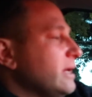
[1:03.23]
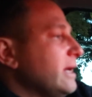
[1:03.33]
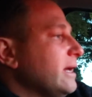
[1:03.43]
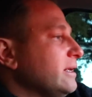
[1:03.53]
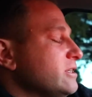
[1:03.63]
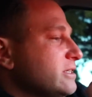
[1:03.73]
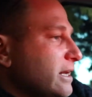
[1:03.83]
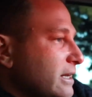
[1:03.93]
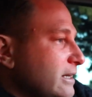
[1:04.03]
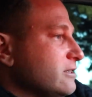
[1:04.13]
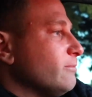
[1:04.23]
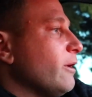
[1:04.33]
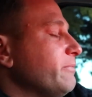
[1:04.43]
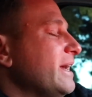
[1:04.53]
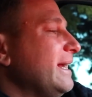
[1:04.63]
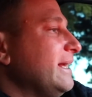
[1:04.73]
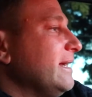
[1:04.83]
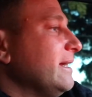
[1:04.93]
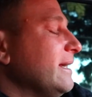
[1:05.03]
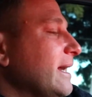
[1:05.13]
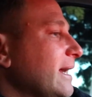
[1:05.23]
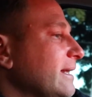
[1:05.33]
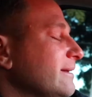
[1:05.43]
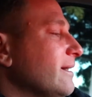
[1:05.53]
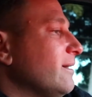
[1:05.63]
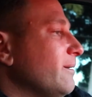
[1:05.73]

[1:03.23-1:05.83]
and she said it needs some updating, and